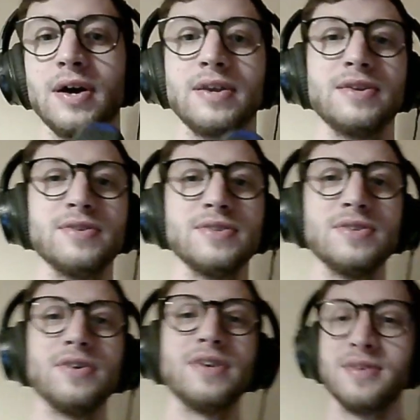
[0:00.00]
that doesn't
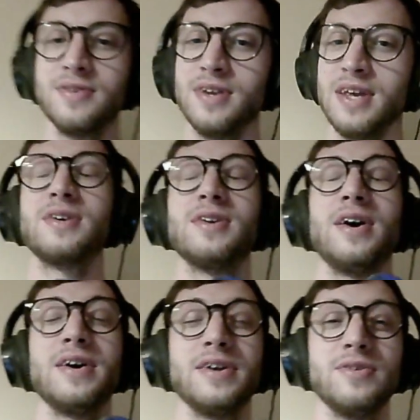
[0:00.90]
only leave
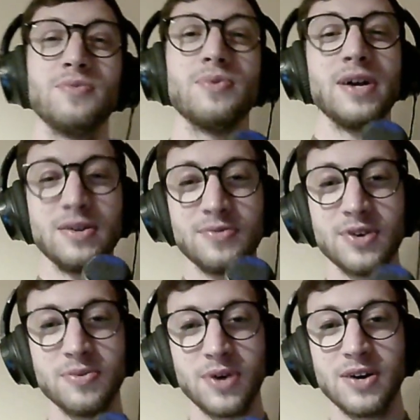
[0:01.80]
client waiting for
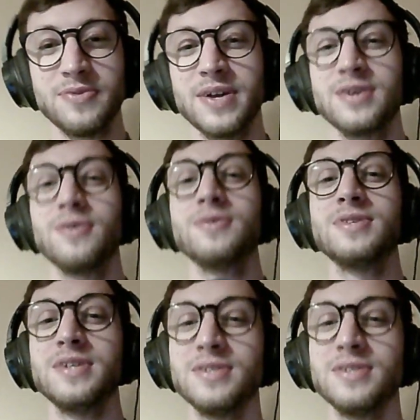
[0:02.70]
a while for their content to